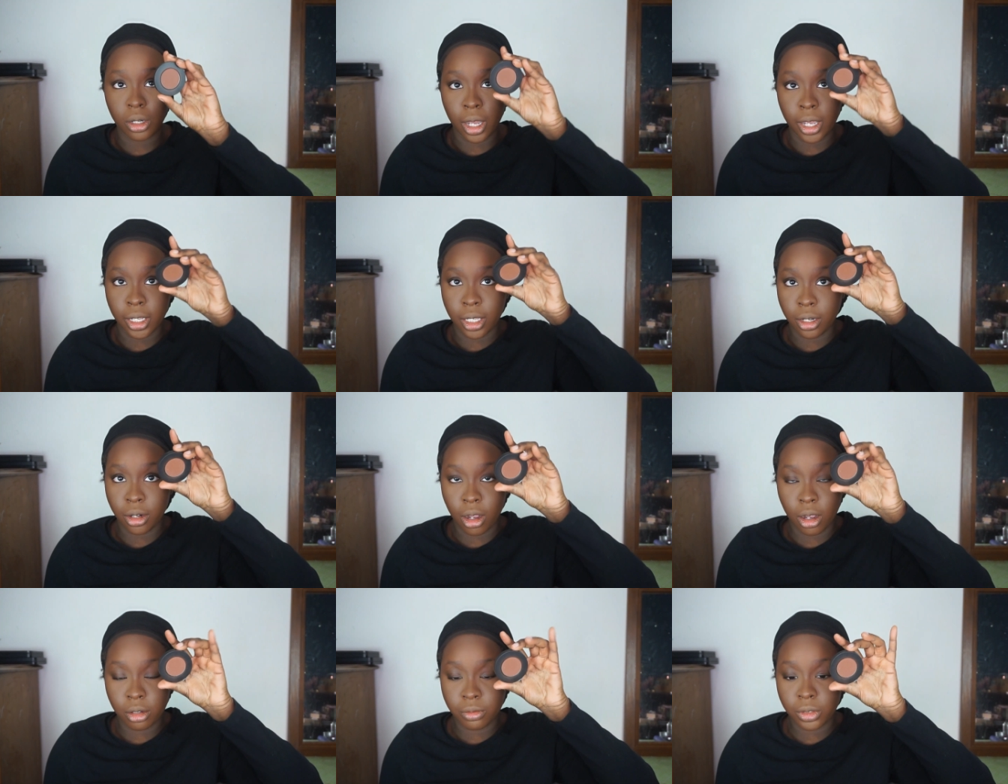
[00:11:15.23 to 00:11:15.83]
I can
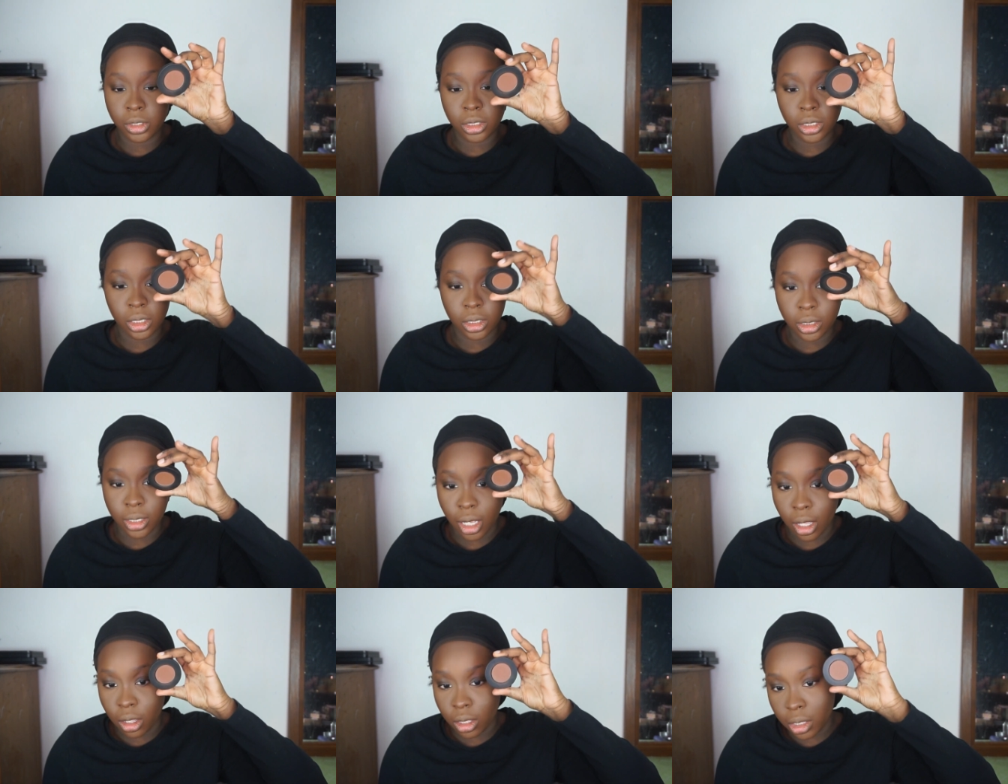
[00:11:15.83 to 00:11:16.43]
obviously
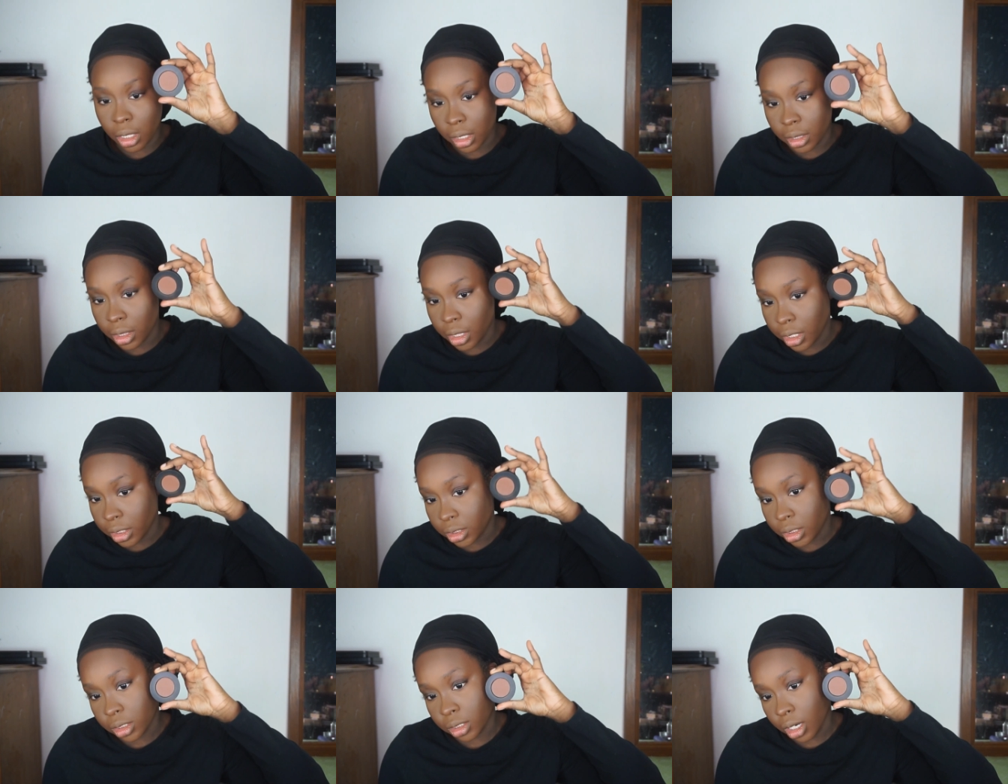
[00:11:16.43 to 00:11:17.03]
tell that
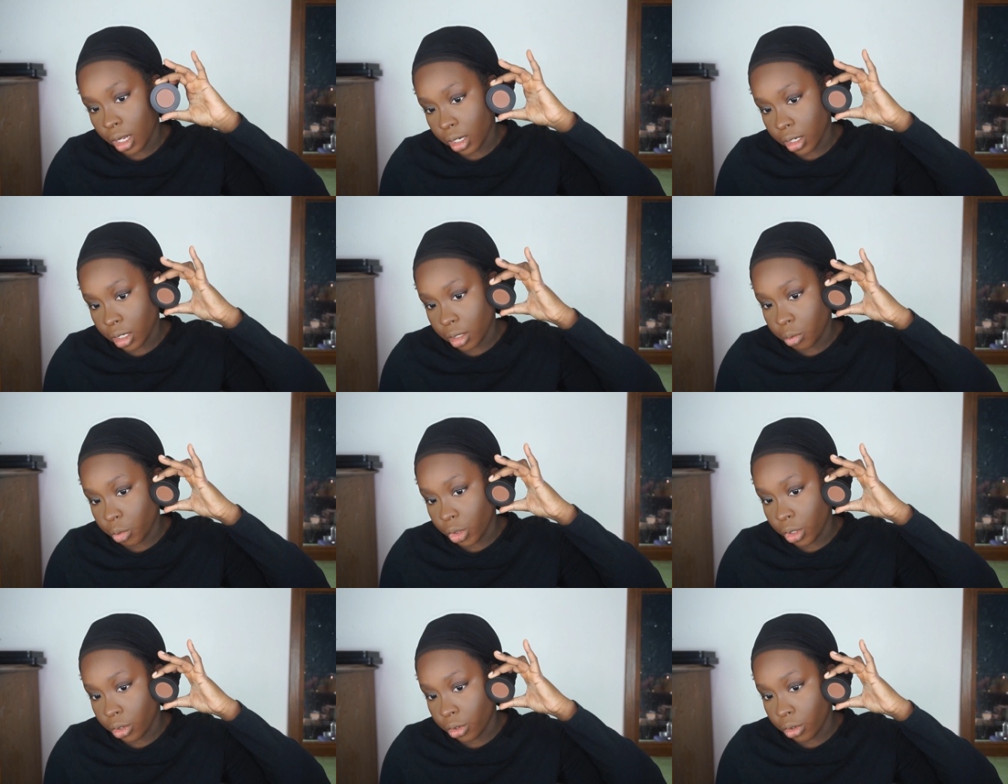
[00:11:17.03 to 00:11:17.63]
this is not going to
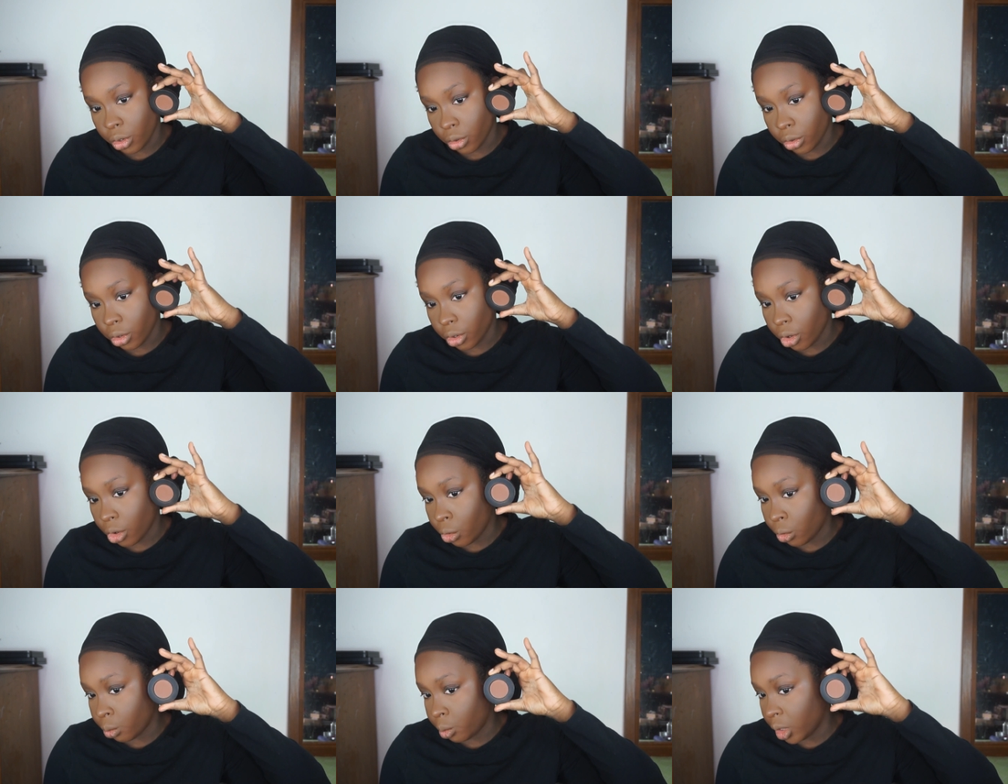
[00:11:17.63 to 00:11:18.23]
be a
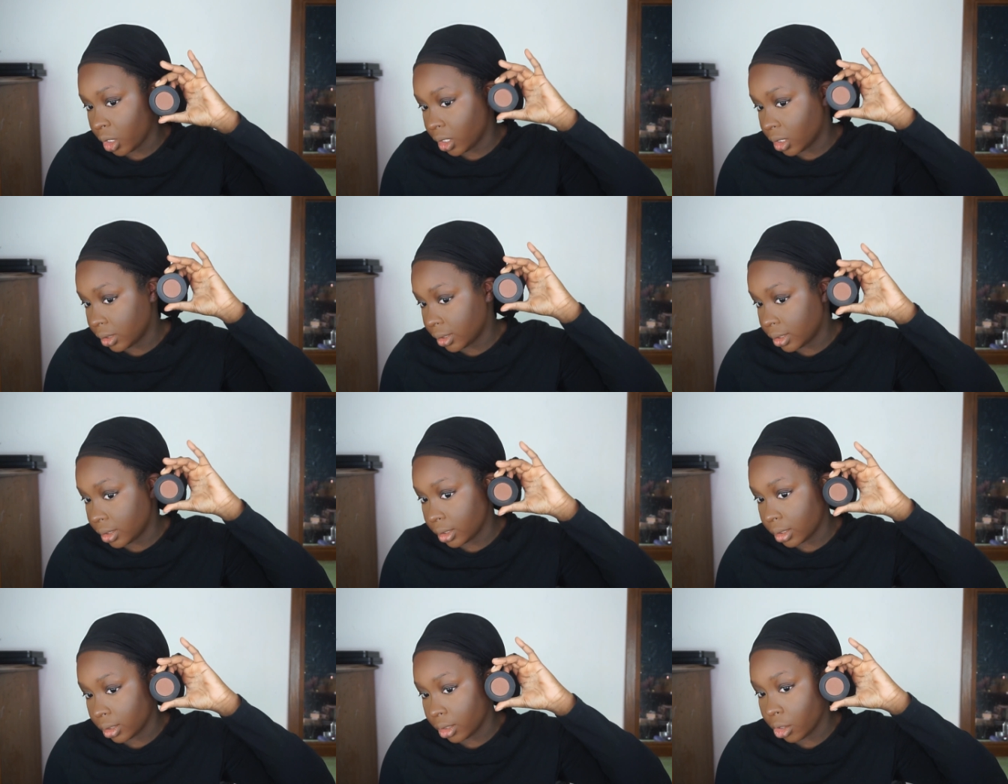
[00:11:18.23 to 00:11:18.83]
no-go because
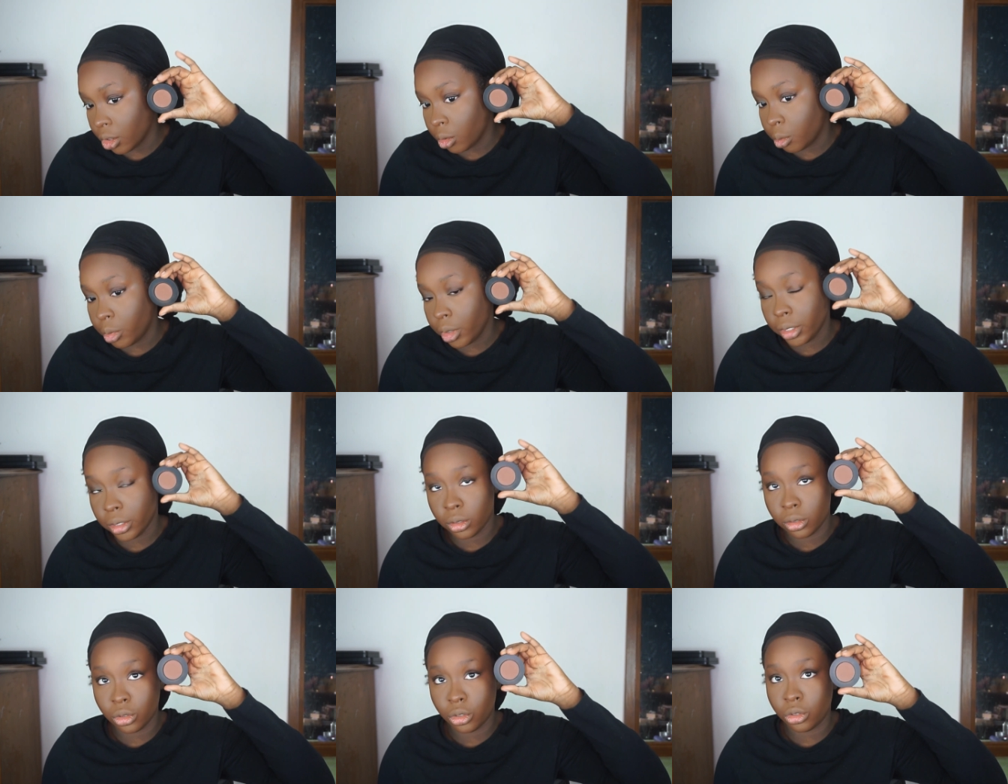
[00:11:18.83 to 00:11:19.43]
it's a little
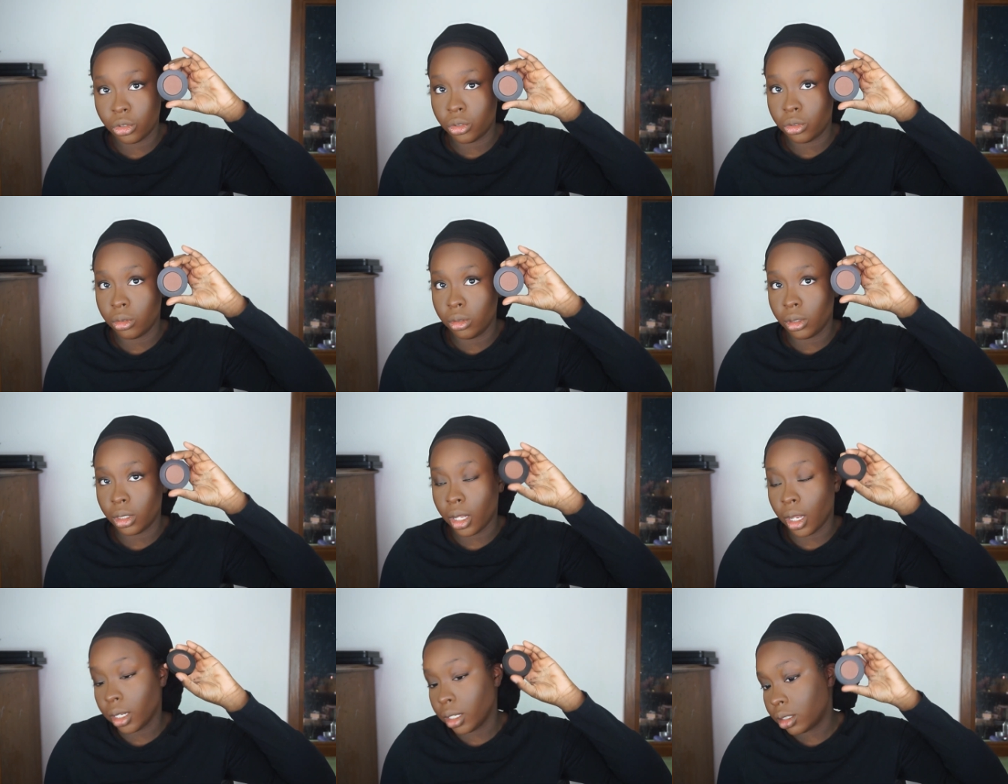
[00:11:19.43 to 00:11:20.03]
bit
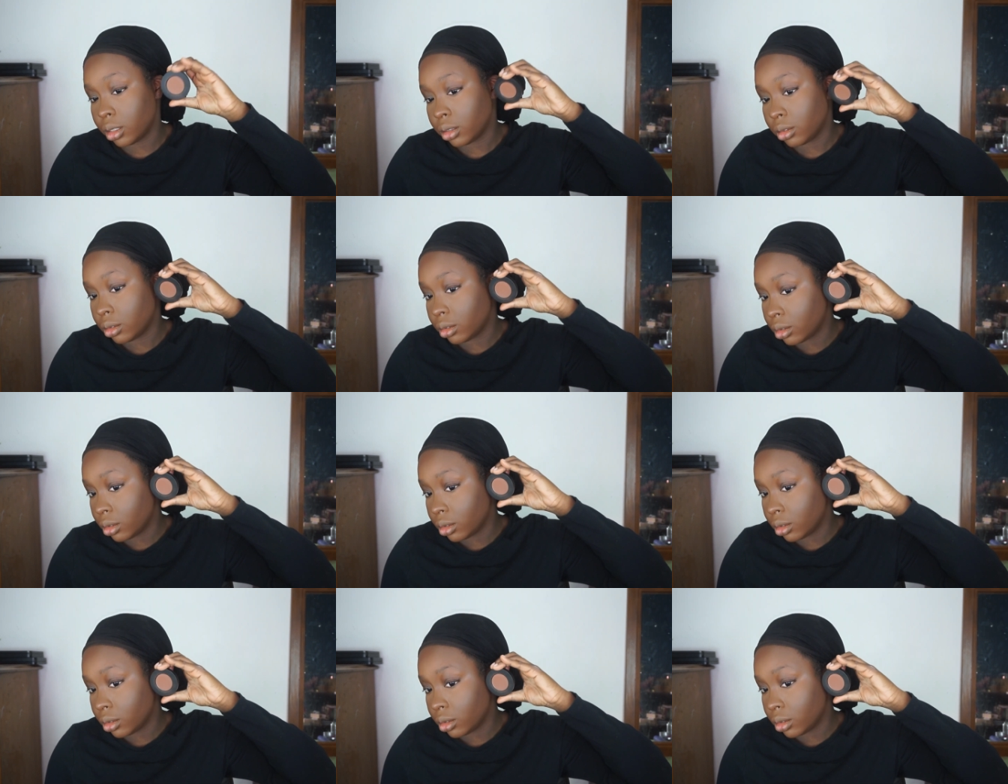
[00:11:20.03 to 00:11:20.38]
like